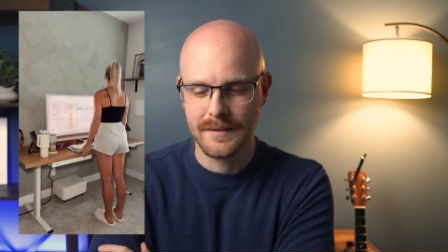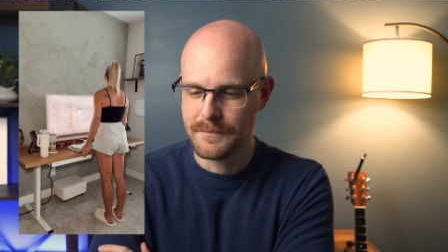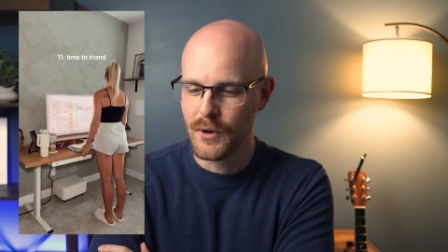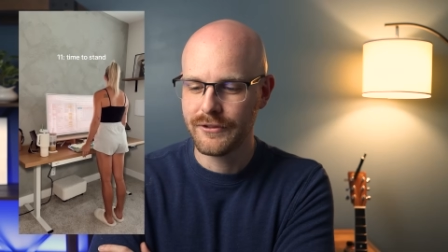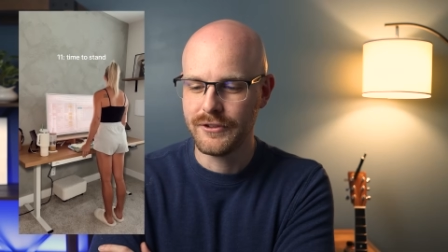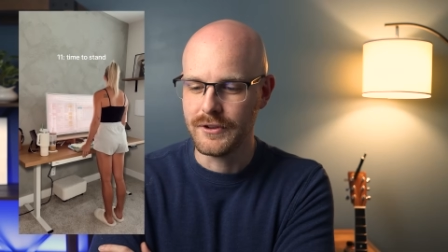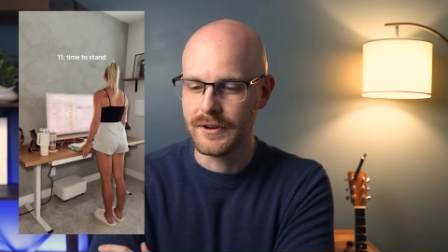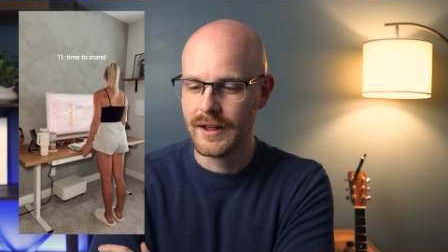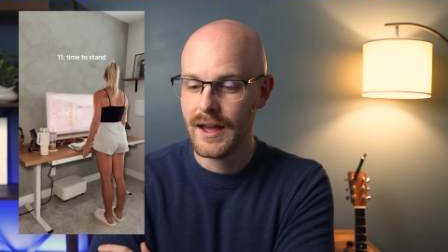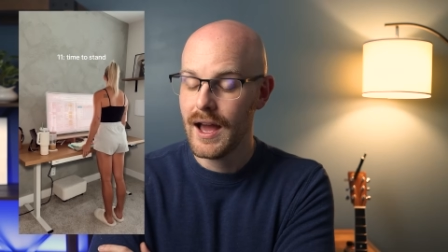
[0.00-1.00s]
More
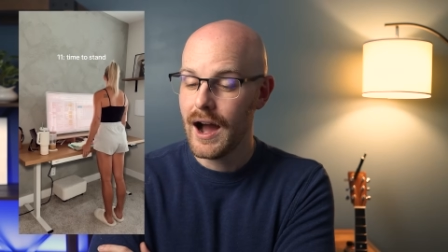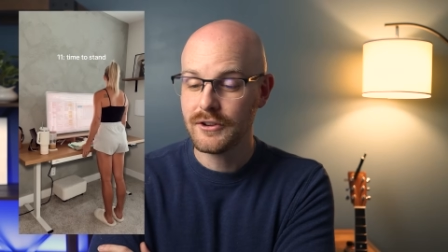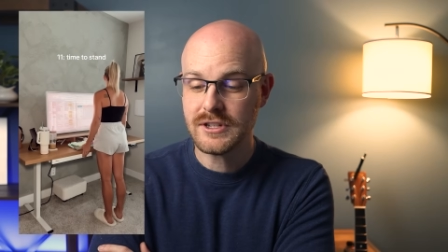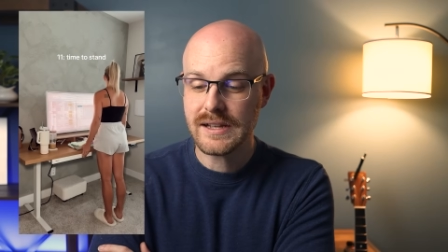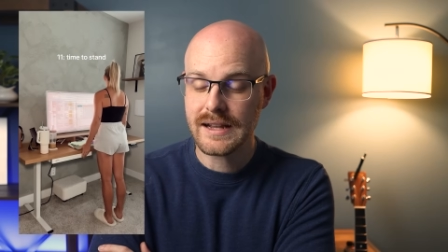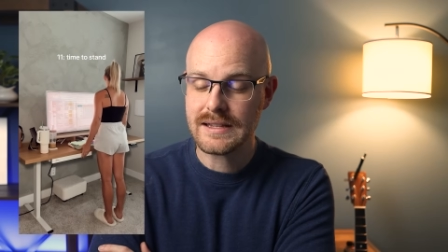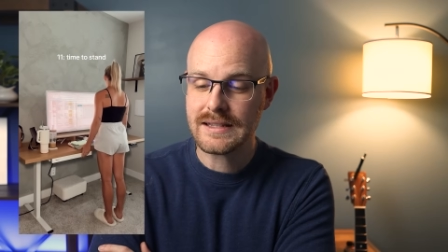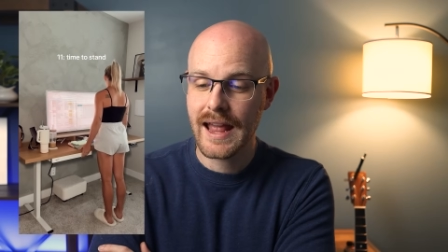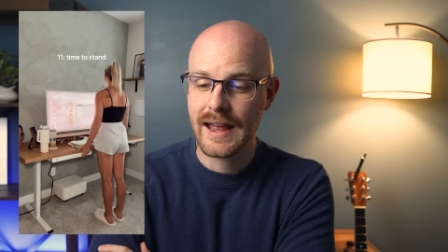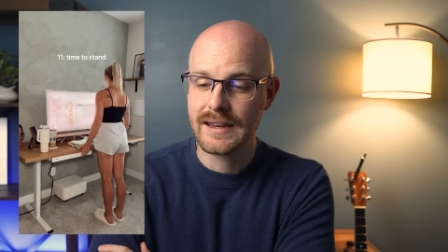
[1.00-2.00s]
food. Oh, she's got a
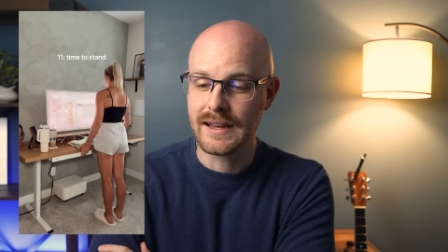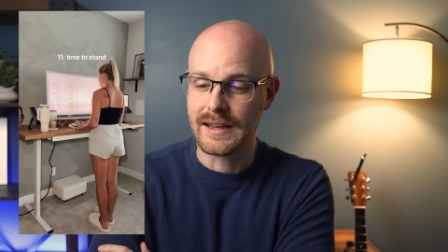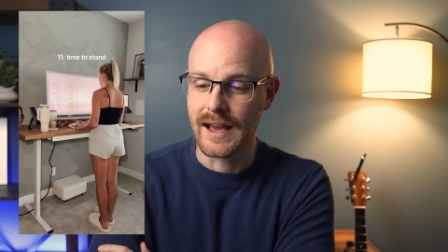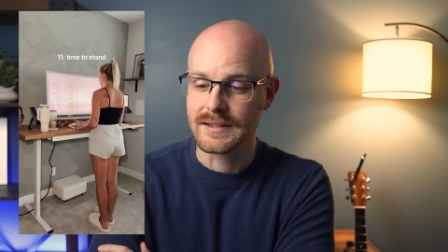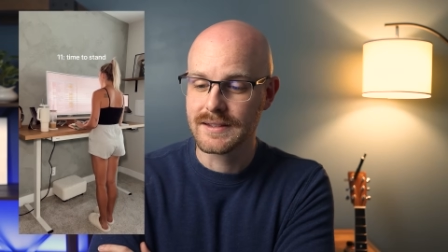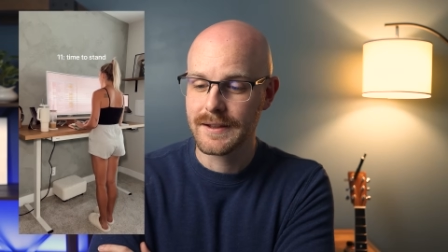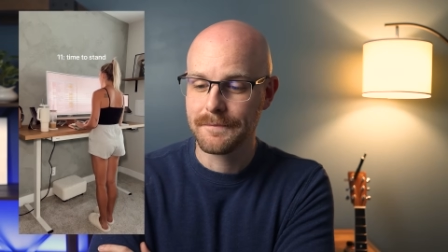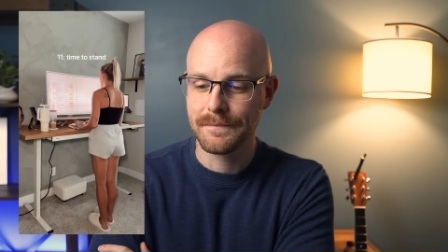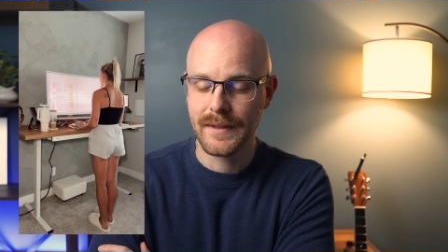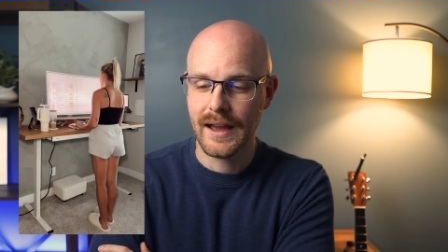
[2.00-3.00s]
standing desk.
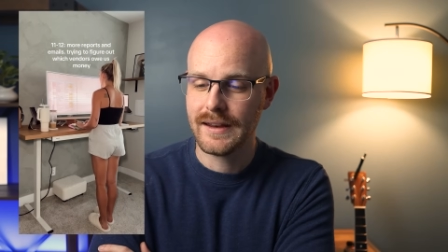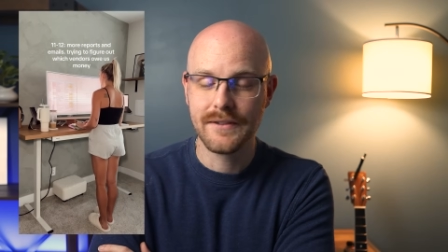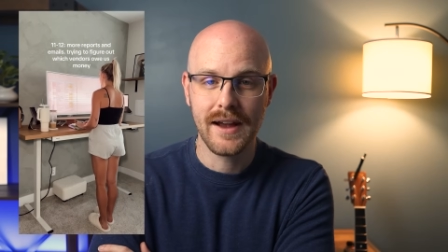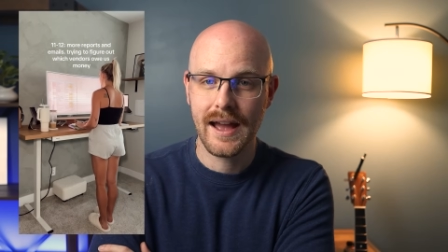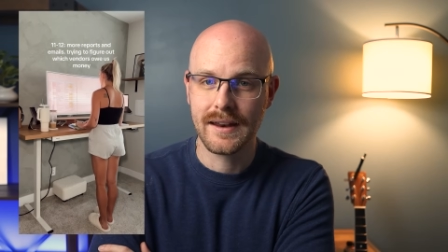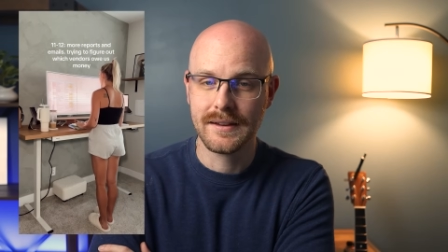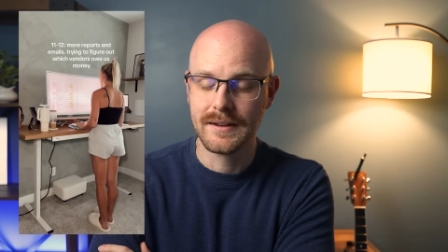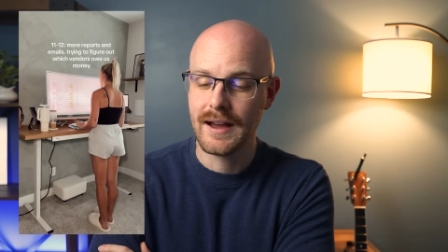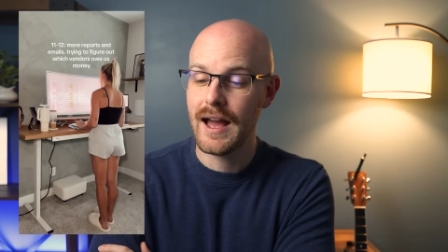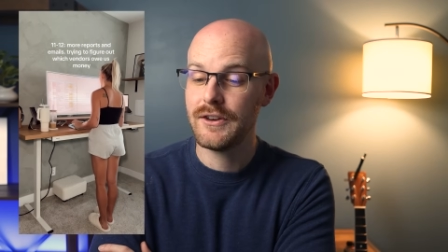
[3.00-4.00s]
I never had.
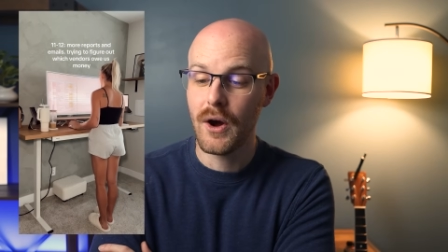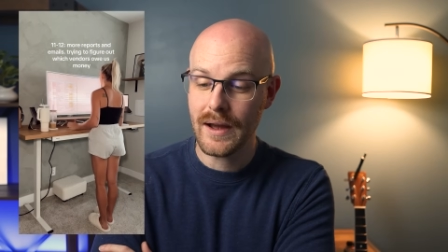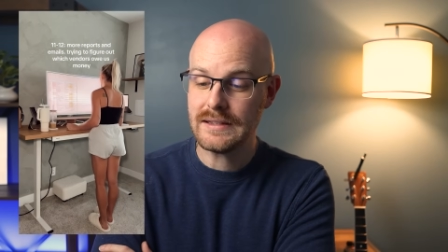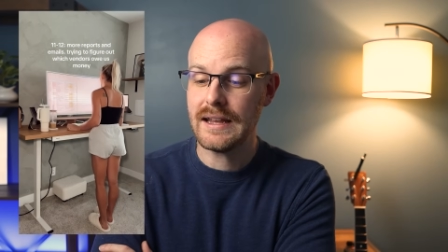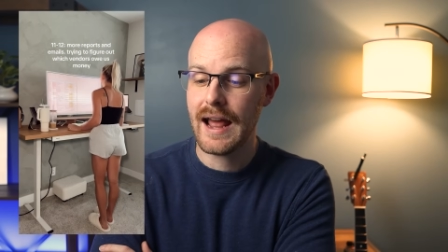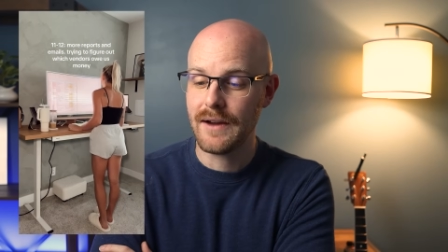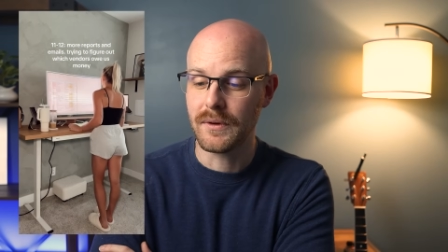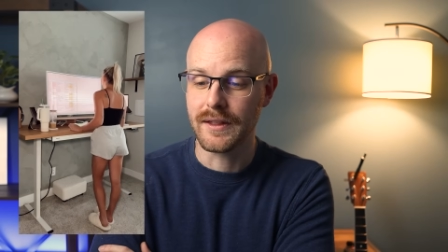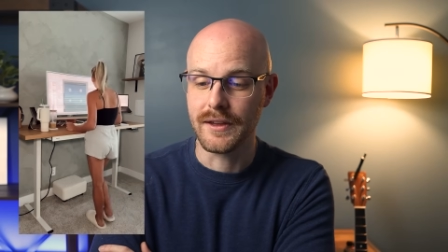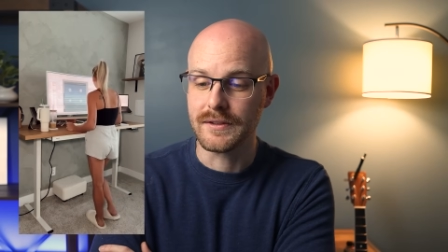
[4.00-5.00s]
Uh, no, I did have
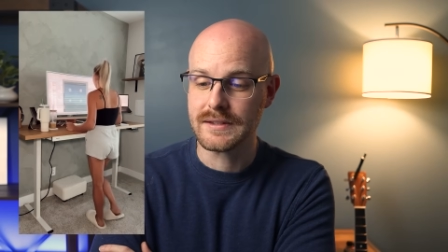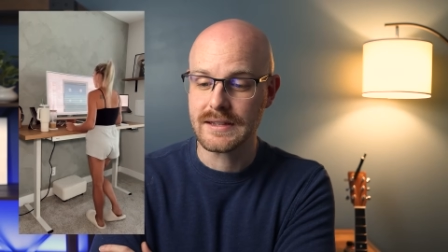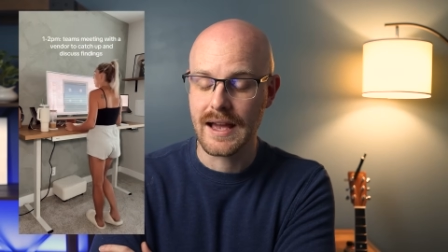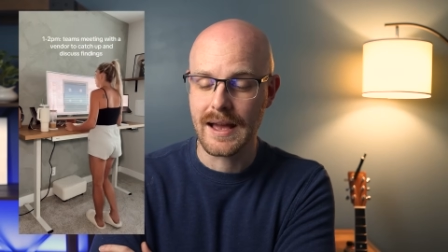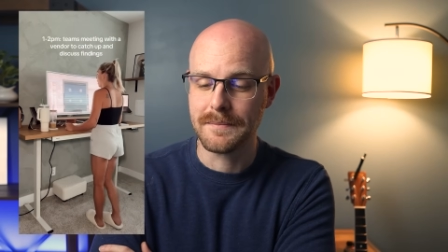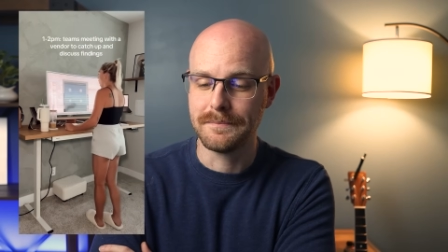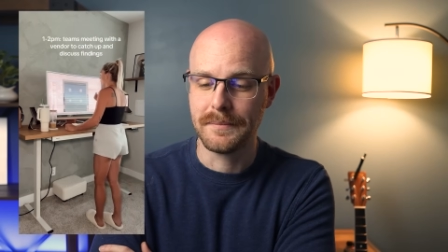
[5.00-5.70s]
one of those, uh,